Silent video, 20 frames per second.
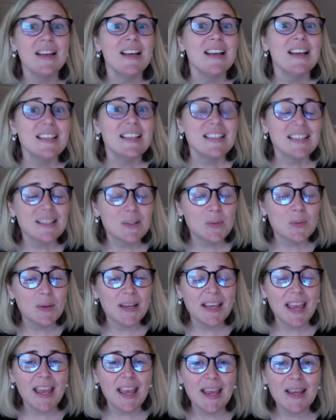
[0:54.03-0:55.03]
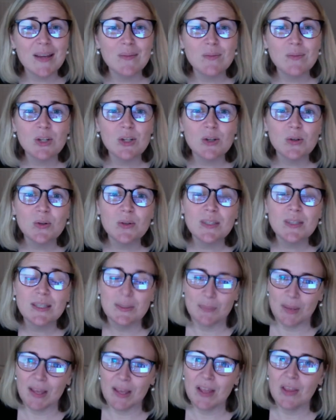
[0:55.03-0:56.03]
Since we came to
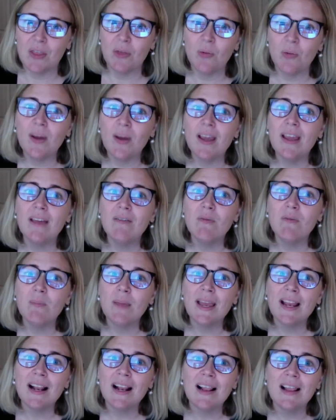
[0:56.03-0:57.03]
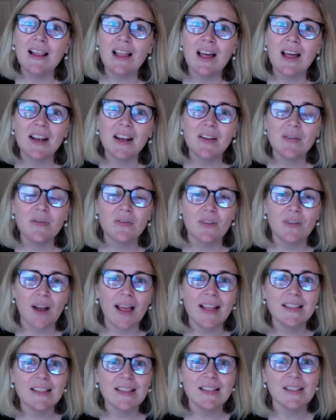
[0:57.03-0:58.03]
Smith, we've made a lot of
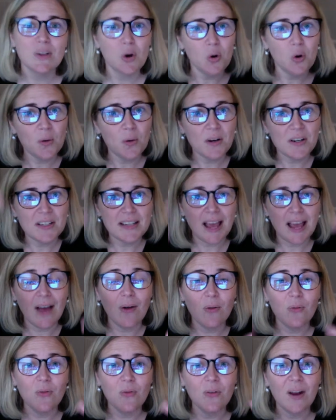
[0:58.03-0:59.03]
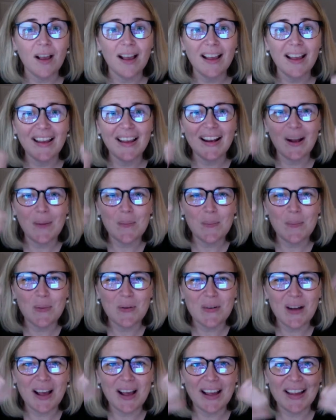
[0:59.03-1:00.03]
friends. So we're down, right,
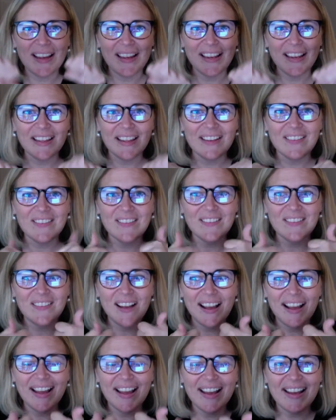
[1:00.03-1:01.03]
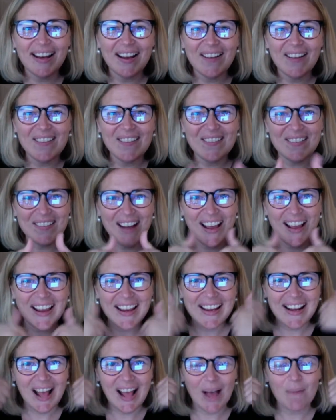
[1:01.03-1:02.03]
upright, in, right, out, right,
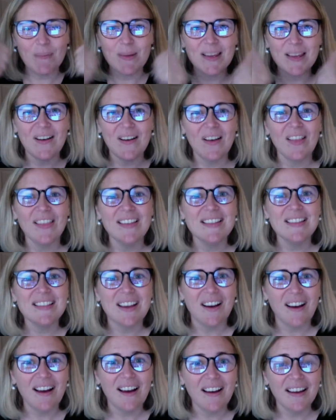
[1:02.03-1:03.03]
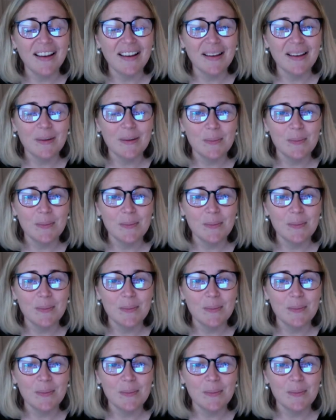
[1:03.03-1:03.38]
happy all the time.